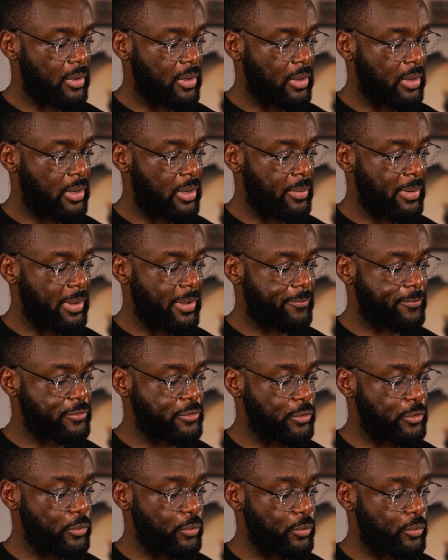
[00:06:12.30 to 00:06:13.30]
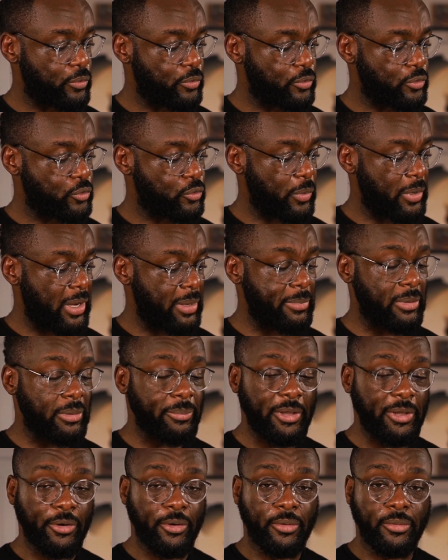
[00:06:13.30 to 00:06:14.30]
f2
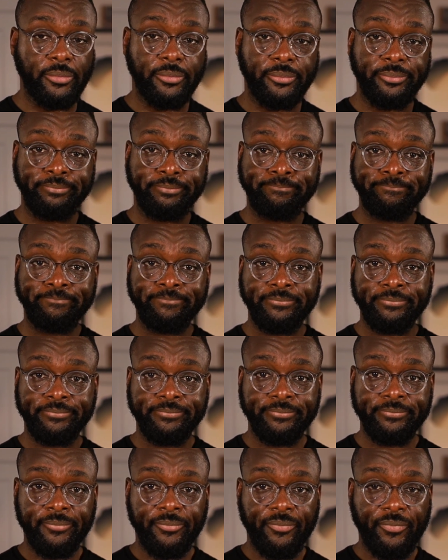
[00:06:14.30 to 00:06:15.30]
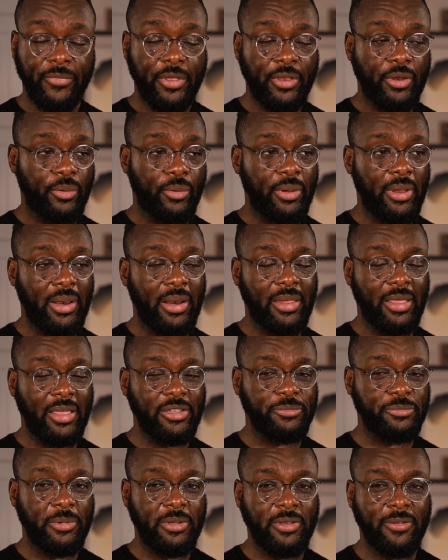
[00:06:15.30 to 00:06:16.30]
28mm, you know, it
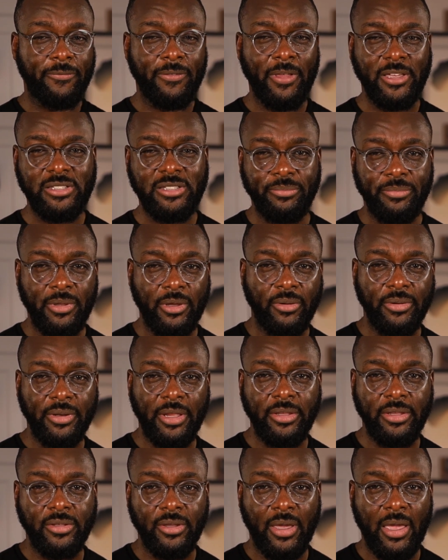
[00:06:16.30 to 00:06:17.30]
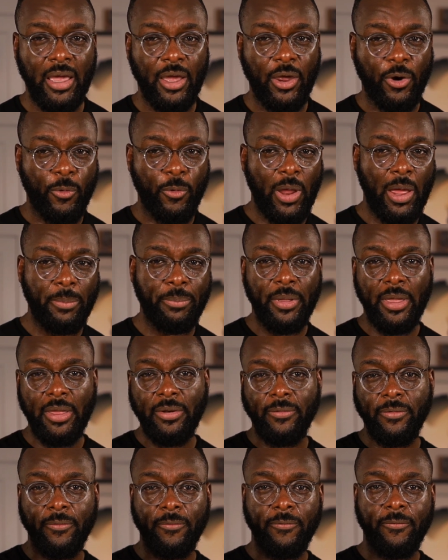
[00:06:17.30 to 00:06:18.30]
gives me the flexibility to kind of crop
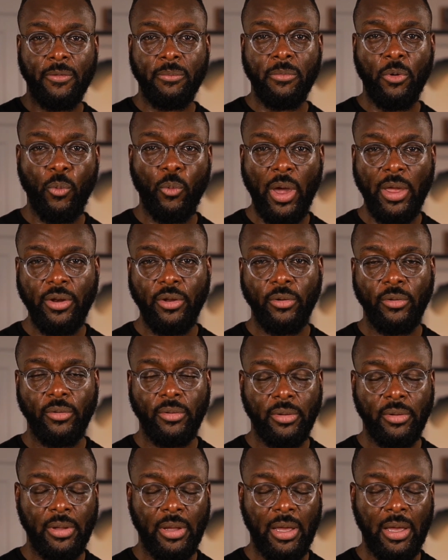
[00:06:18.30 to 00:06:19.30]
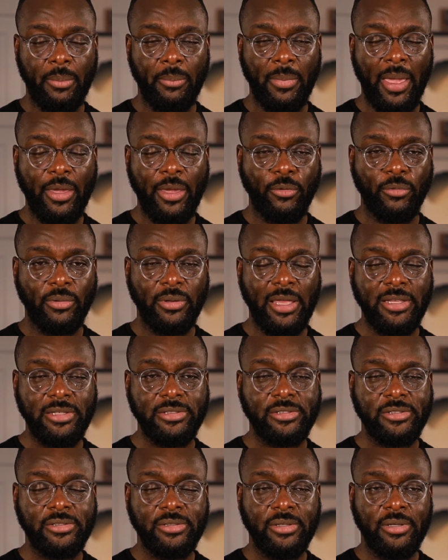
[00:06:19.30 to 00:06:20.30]
in from a wider angle
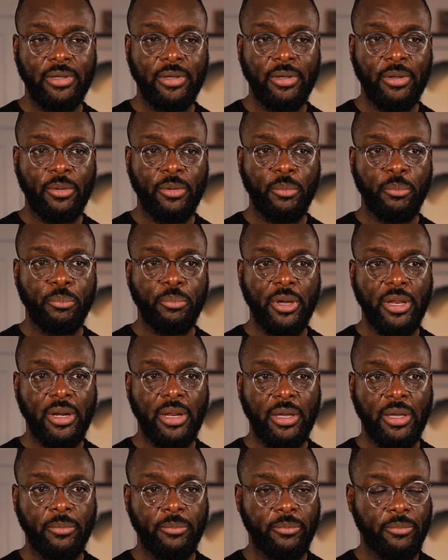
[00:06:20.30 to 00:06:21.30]
lens. But